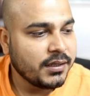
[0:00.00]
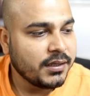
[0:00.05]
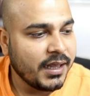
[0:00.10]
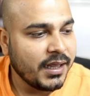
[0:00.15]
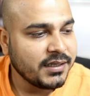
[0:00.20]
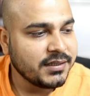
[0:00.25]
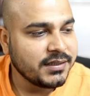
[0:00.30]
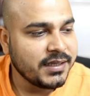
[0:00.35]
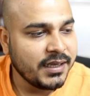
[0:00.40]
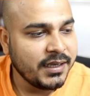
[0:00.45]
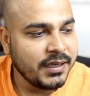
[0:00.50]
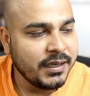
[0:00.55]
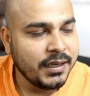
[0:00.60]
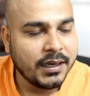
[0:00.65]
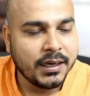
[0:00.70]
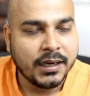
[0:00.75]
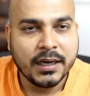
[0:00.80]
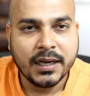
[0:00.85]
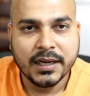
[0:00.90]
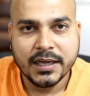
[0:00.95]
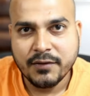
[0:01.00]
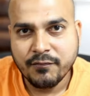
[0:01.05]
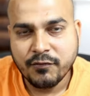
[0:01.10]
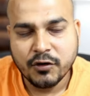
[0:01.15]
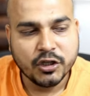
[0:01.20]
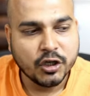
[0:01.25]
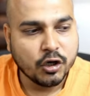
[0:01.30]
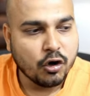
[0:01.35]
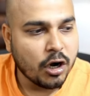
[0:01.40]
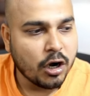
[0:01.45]
the next thing uh, again
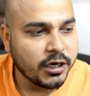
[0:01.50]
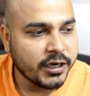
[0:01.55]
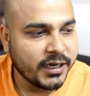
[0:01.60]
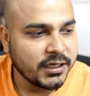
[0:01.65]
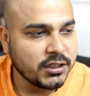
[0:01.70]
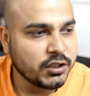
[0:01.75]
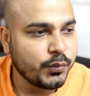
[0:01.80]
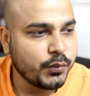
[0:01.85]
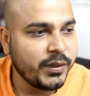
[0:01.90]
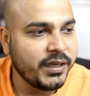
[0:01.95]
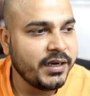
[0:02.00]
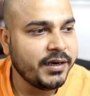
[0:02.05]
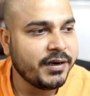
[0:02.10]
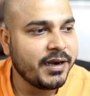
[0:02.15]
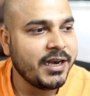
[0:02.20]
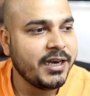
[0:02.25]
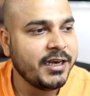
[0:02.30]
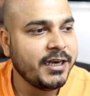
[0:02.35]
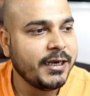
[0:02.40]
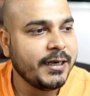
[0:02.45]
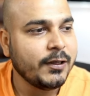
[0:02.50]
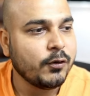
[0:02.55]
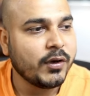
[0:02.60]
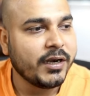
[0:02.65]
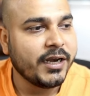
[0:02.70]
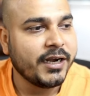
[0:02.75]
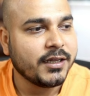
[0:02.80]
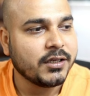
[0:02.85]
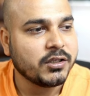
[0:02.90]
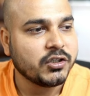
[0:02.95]
for the context we really need to
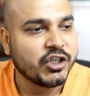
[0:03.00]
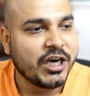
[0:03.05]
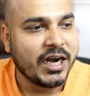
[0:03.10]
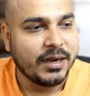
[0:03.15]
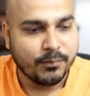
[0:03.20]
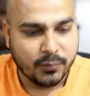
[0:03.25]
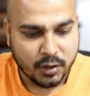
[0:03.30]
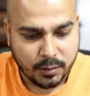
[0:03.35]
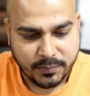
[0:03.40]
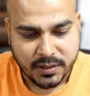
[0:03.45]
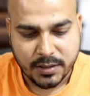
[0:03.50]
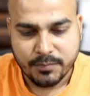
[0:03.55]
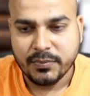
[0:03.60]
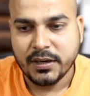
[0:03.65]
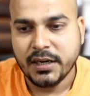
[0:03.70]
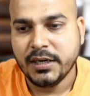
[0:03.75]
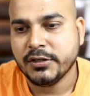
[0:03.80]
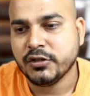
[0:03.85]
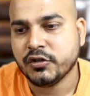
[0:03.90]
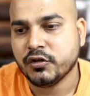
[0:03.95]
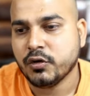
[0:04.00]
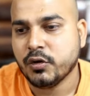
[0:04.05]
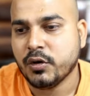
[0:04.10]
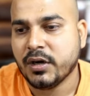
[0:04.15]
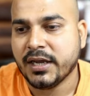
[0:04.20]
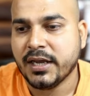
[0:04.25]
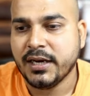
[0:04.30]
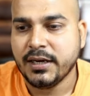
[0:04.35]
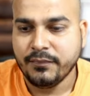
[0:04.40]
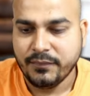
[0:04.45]
create a chat prompt template so
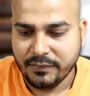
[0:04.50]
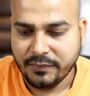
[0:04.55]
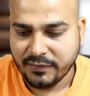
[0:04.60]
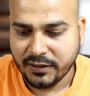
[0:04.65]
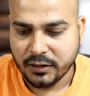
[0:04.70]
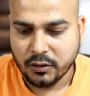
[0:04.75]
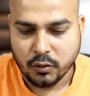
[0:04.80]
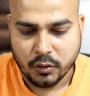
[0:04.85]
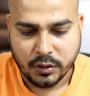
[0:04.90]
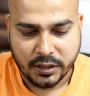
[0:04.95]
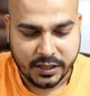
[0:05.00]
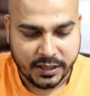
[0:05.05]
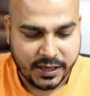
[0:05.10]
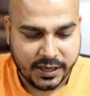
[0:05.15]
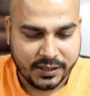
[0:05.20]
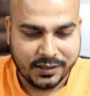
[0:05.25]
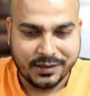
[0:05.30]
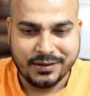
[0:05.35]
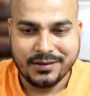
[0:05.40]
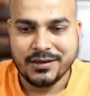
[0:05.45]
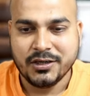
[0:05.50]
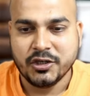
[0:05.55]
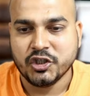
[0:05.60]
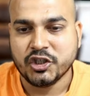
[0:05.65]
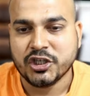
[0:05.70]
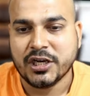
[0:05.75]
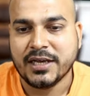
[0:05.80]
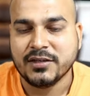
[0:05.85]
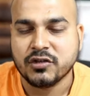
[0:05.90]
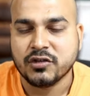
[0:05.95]
again we will go ahead and
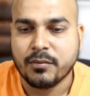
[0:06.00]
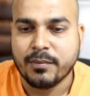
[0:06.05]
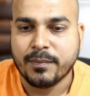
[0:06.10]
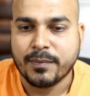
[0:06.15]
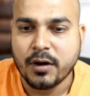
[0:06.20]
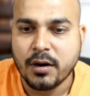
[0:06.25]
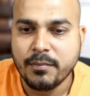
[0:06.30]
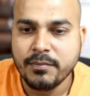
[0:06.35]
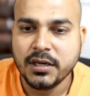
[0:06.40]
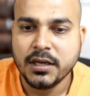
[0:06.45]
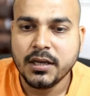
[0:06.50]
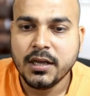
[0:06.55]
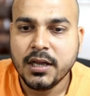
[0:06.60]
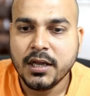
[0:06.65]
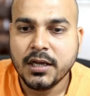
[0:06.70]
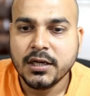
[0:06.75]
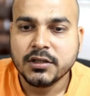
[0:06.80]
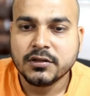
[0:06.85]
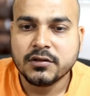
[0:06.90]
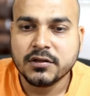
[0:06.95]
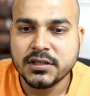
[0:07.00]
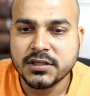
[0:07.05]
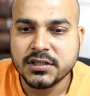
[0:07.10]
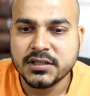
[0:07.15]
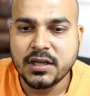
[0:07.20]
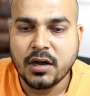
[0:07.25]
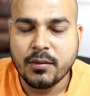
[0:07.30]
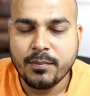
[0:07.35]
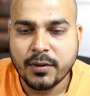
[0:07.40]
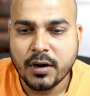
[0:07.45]
initialize our prompt so this
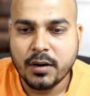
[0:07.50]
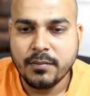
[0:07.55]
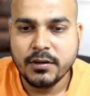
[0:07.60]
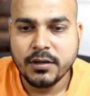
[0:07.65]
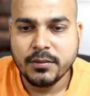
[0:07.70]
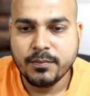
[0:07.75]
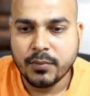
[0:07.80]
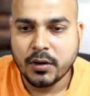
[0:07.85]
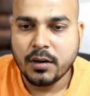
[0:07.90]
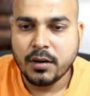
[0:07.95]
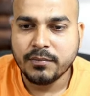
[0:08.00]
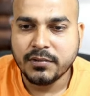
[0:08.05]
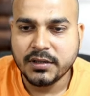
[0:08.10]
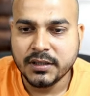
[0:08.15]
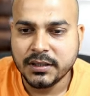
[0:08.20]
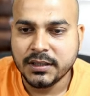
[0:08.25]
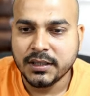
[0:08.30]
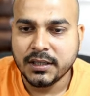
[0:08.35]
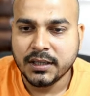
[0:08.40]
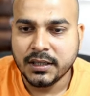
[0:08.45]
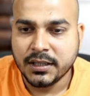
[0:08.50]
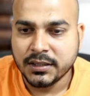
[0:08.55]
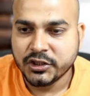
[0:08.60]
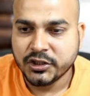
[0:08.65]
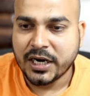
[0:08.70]
is our prompt prompt uh,